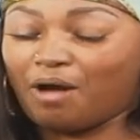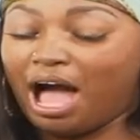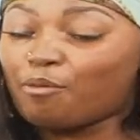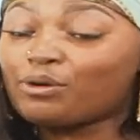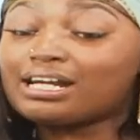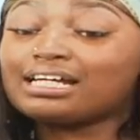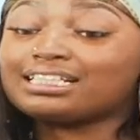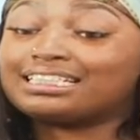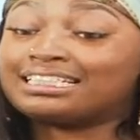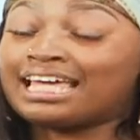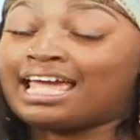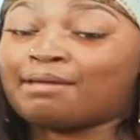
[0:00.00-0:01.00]
I want to
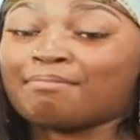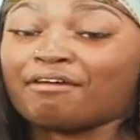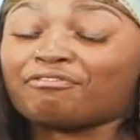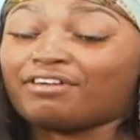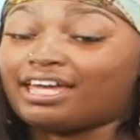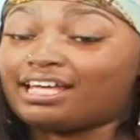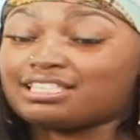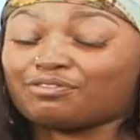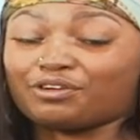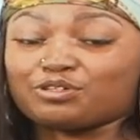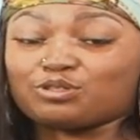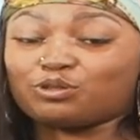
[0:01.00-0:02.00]
say my fans
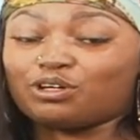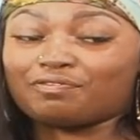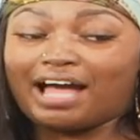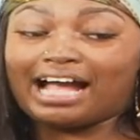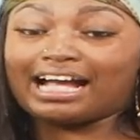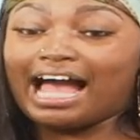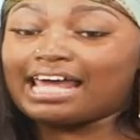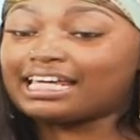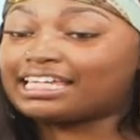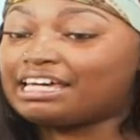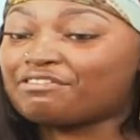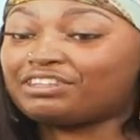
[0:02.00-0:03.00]
first off. I gotta
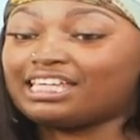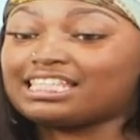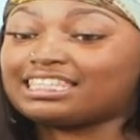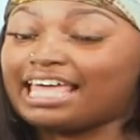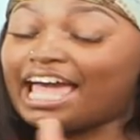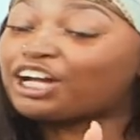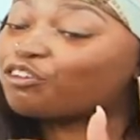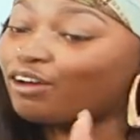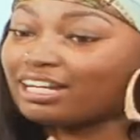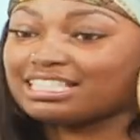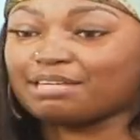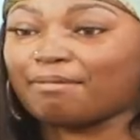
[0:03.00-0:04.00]
give that
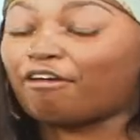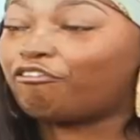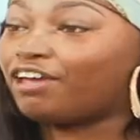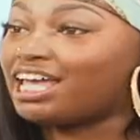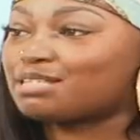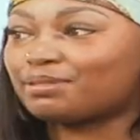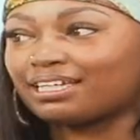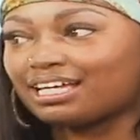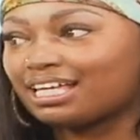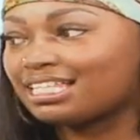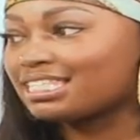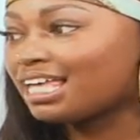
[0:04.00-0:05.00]
credit to my fans,
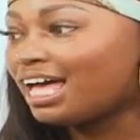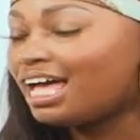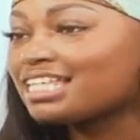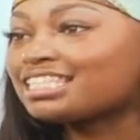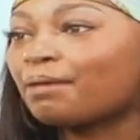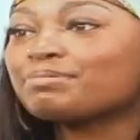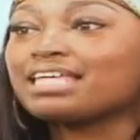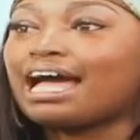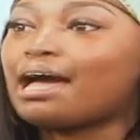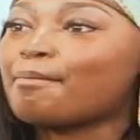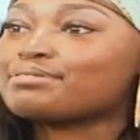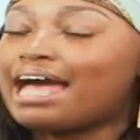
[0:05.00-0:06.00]
because
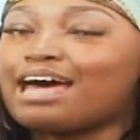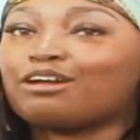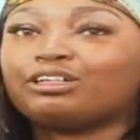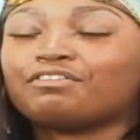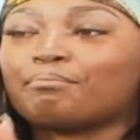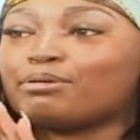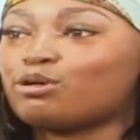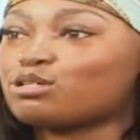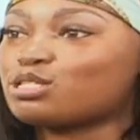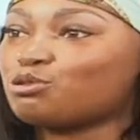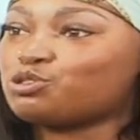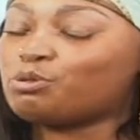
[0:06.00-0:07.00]
sometimes I don't even be on
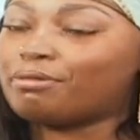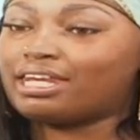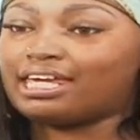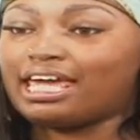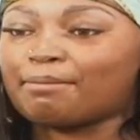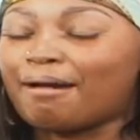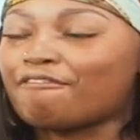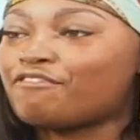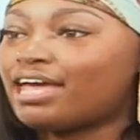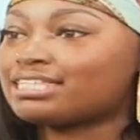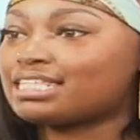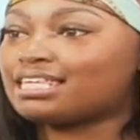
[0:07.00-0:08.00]
social media and my
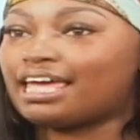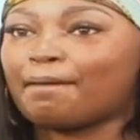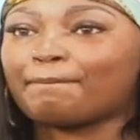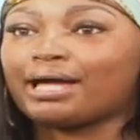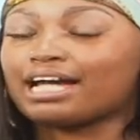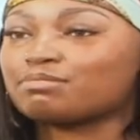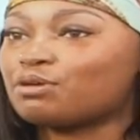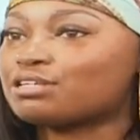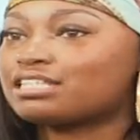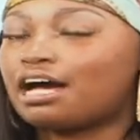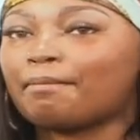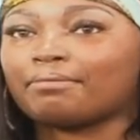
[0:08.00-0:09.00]
fans just inbox me or
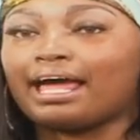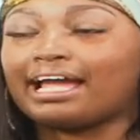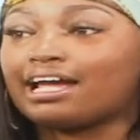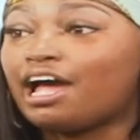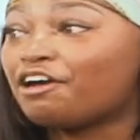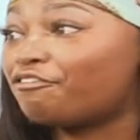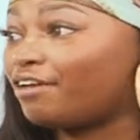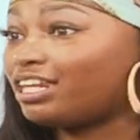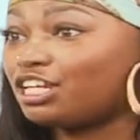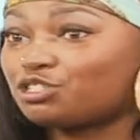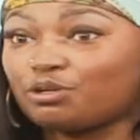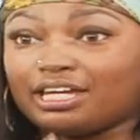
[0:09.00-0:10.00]
something like, Faye,
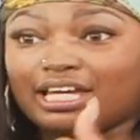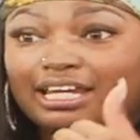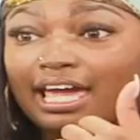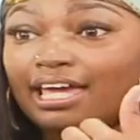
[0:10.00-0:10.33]
did you hear